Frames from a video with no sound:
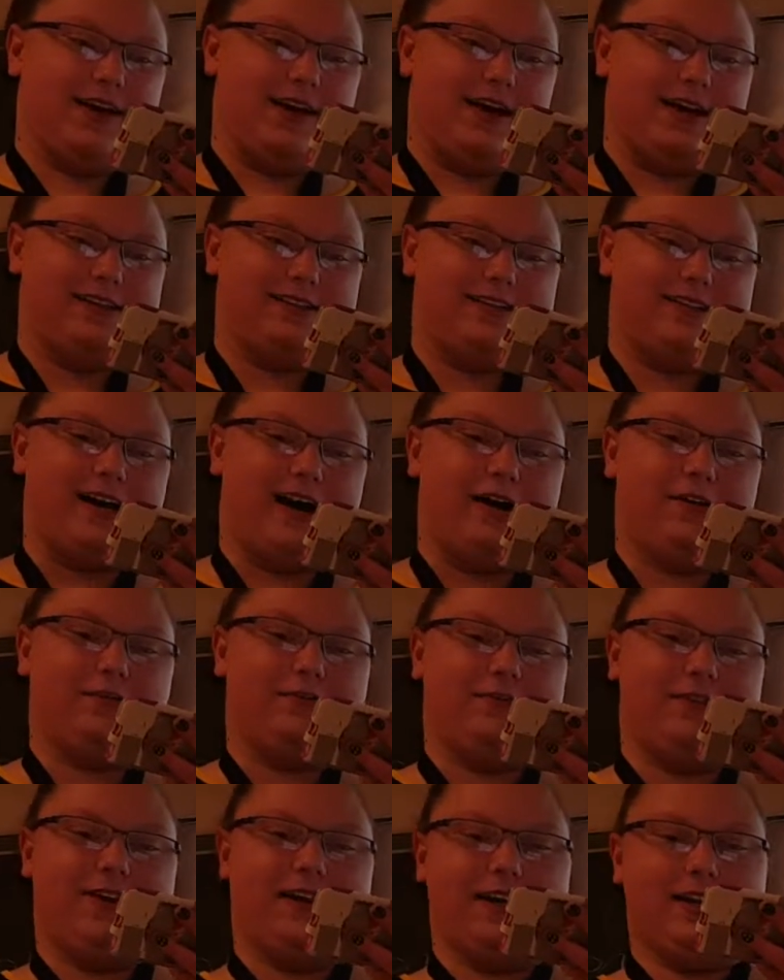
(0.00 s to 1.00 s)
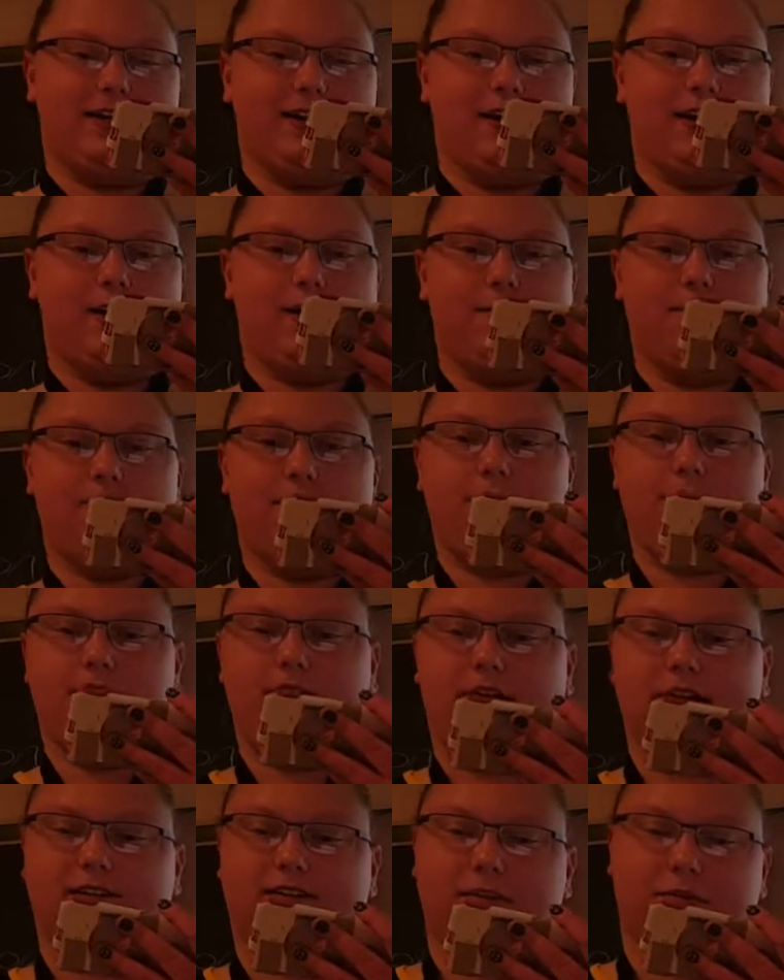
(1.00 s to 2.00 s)
In South Vietnam,
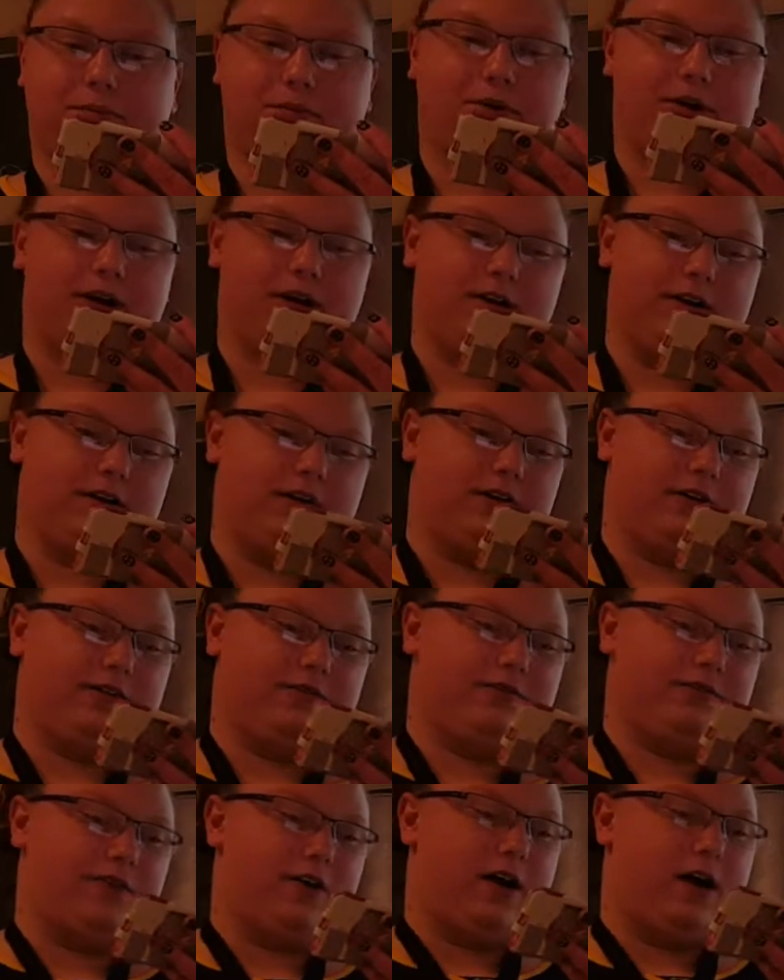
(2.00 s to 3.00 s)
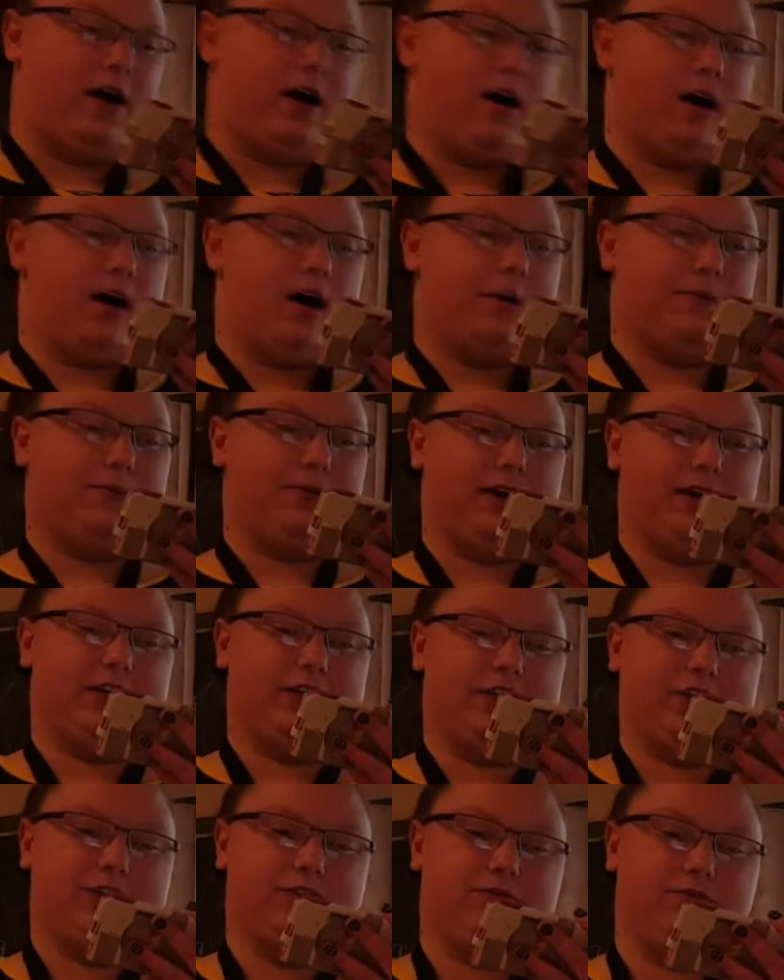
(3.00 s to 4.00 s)
as a part of
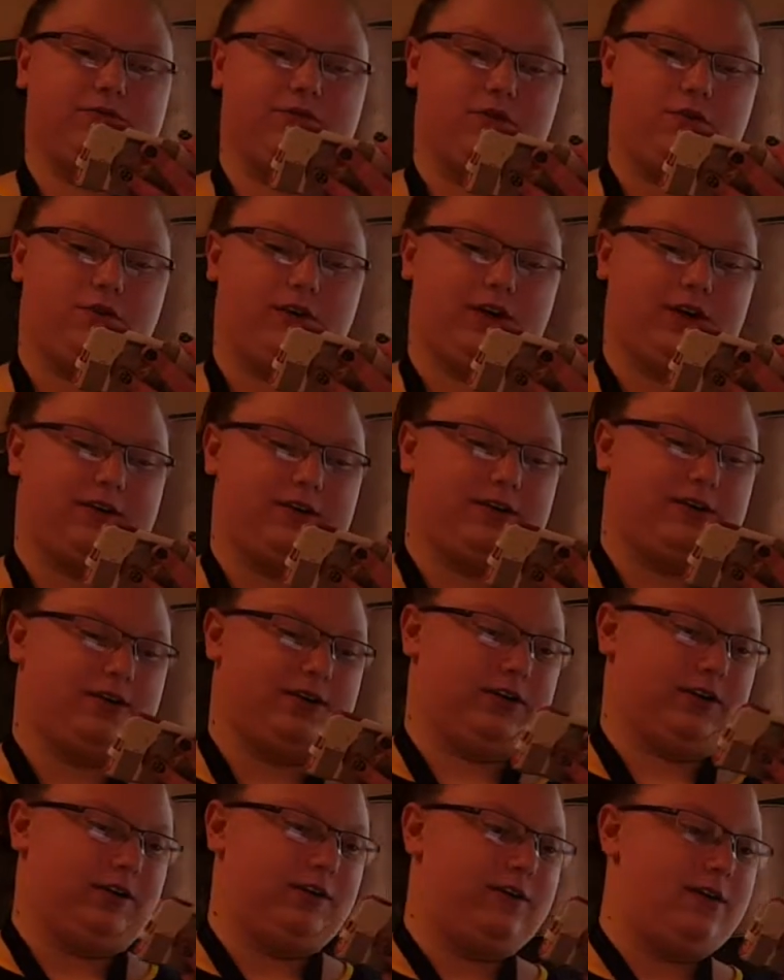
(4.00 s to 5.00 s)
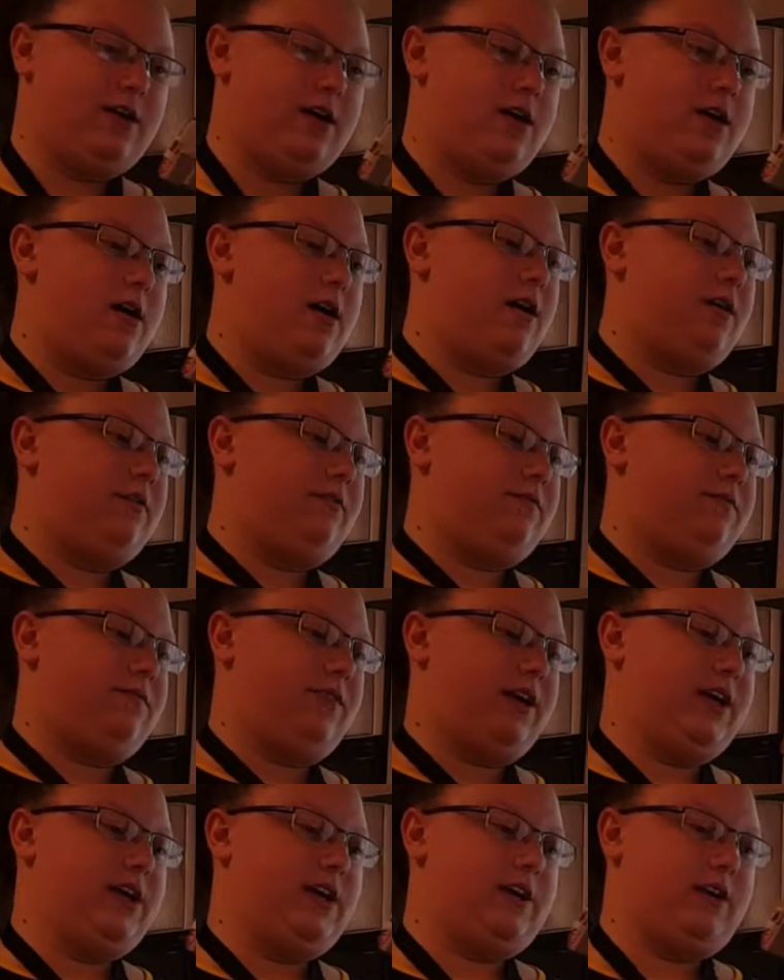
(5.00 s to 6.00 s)
Operation Rolling Thunder.
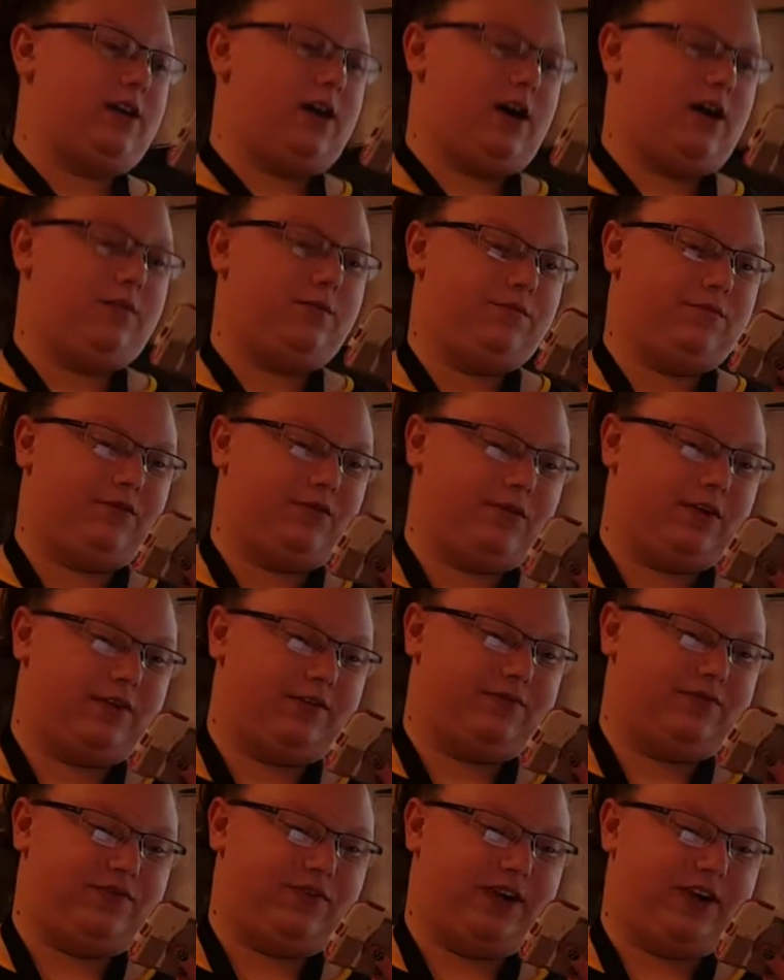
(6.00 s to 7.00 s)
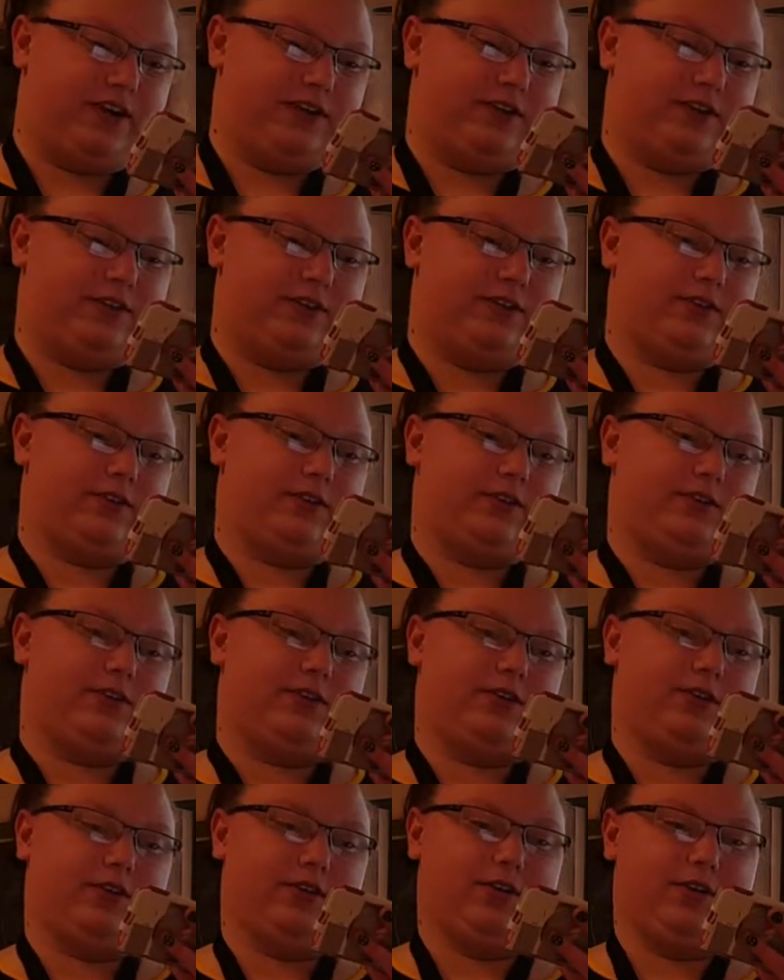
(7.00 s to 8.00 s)
Vietnam War
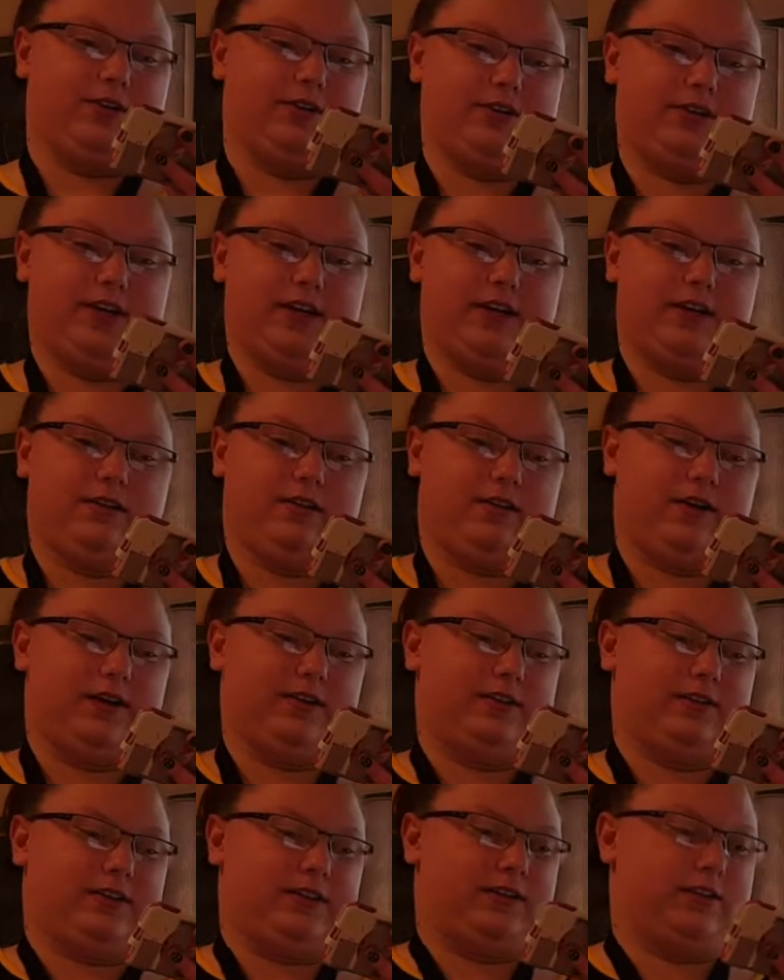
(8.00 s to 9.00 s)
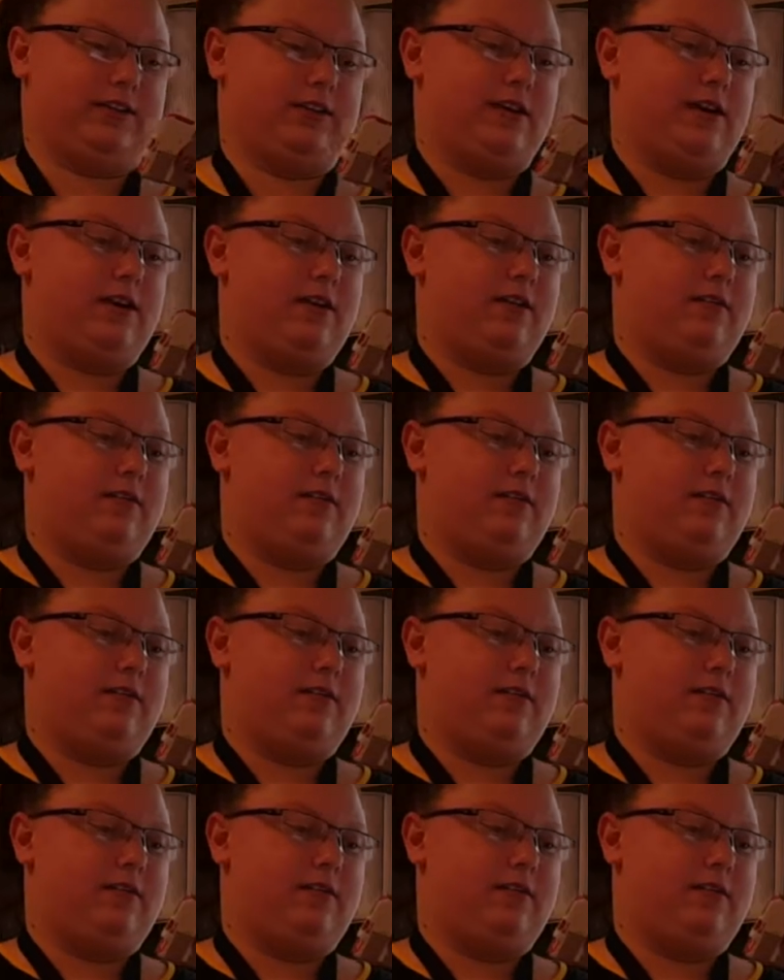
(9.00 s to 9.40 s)
victors and losses.